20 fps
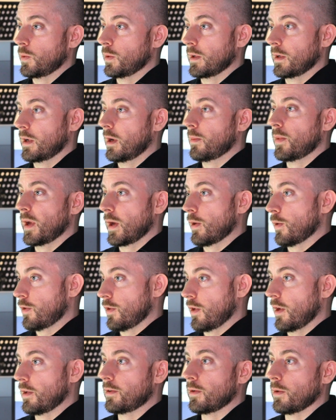to a
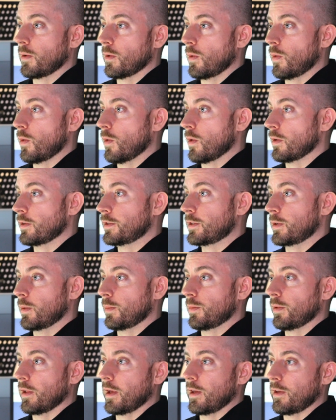bigger center or
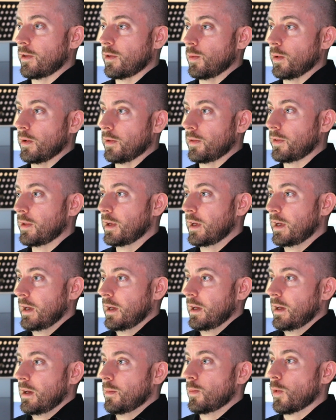to a place with
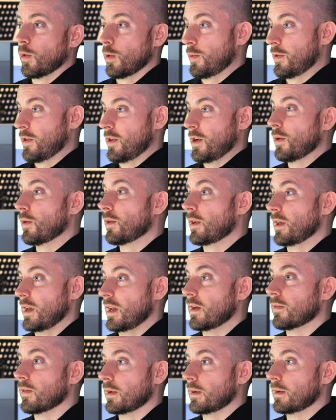more
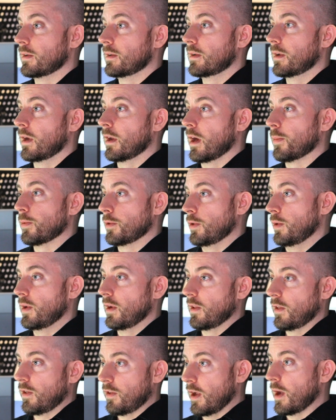obscurity even, an
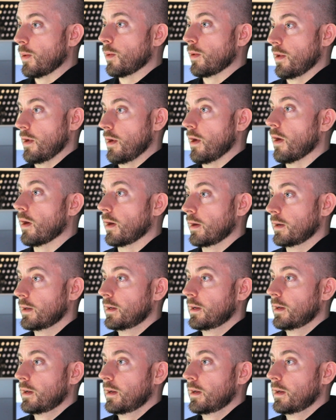opportunity to stay where they are.